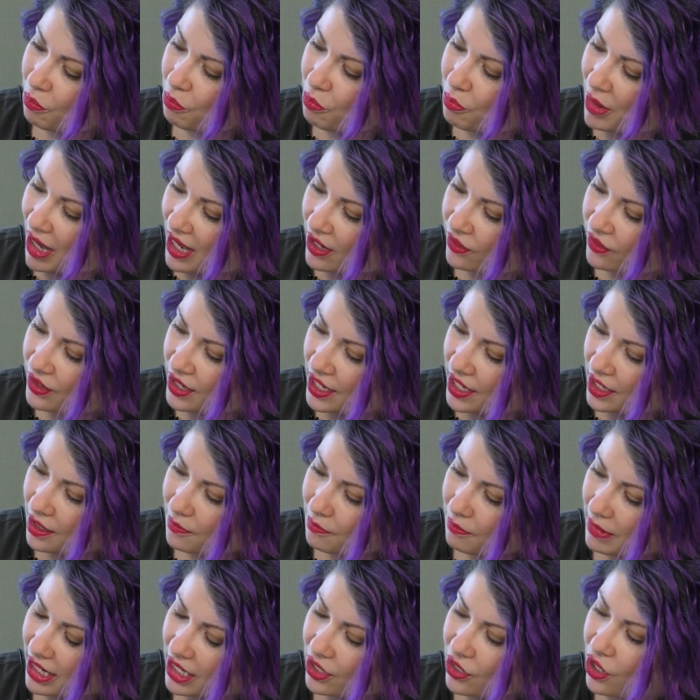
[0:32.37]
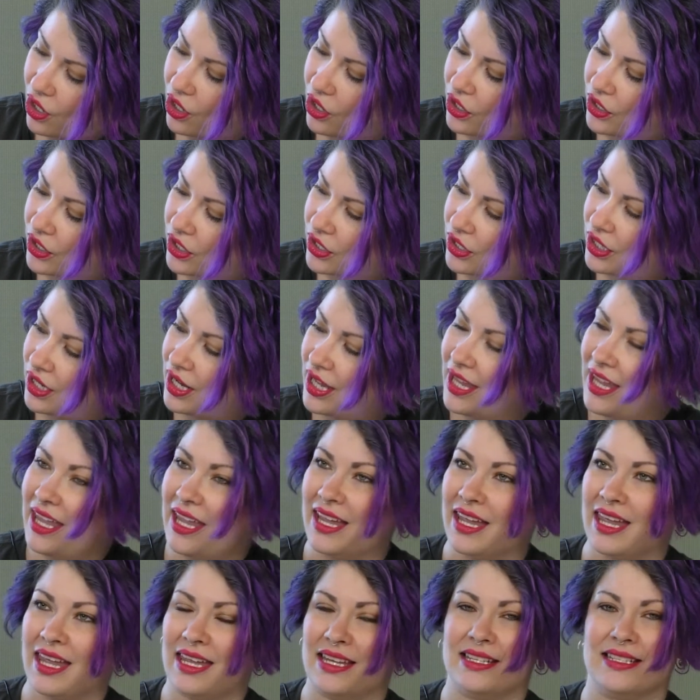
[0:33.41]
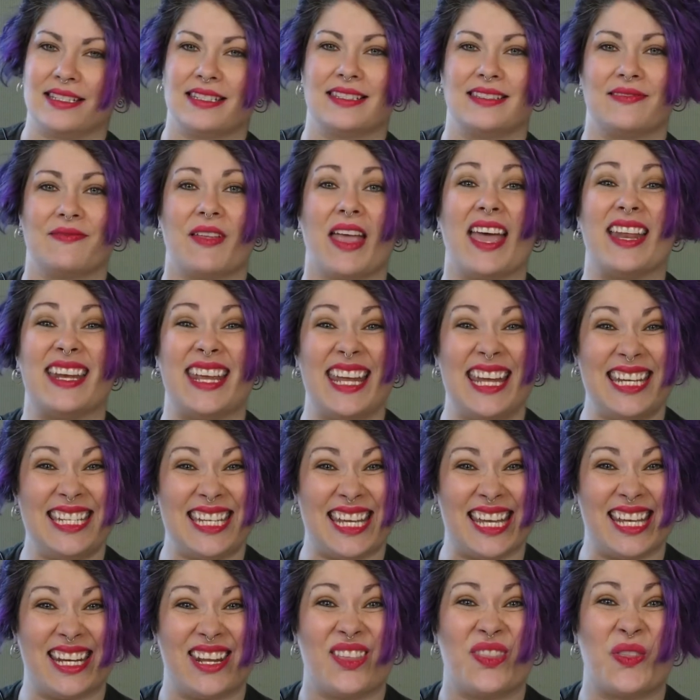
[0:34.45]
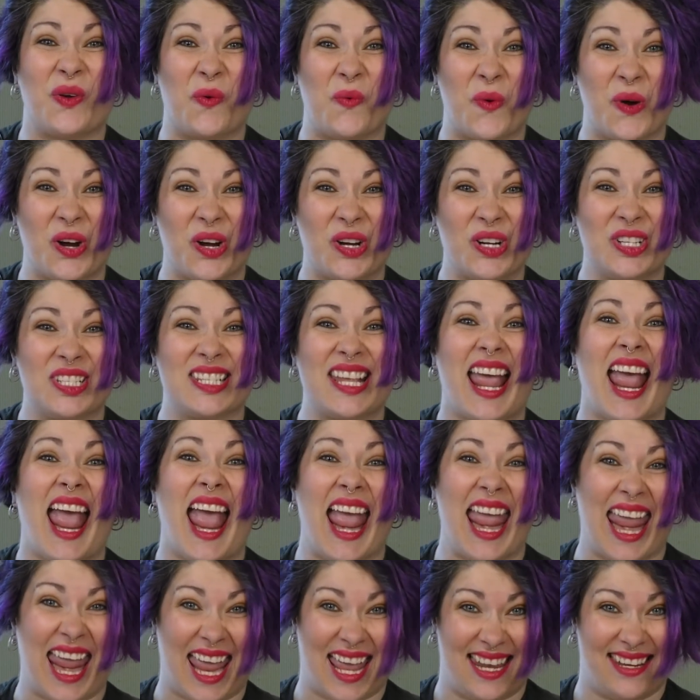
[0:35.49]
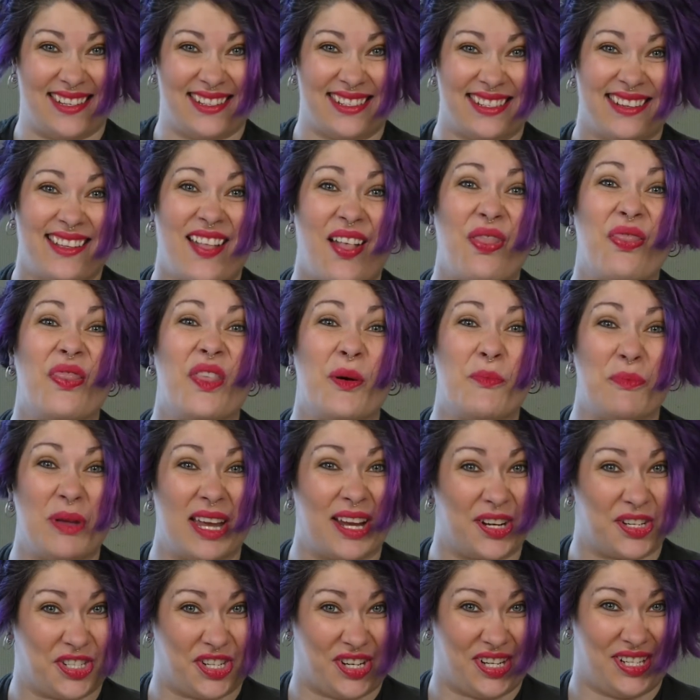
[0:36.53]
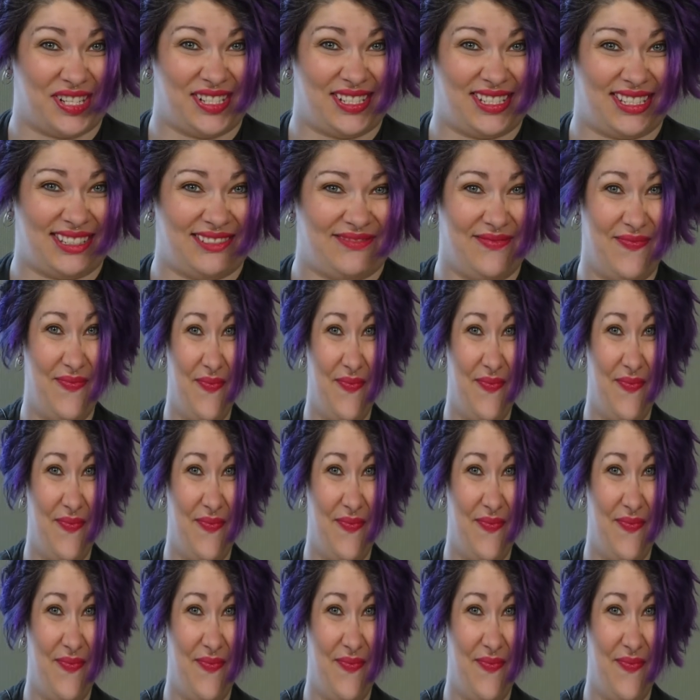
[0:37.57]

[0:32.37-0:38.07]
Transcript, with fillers: Berry by Carter Higgins, and he did the words and the pictures.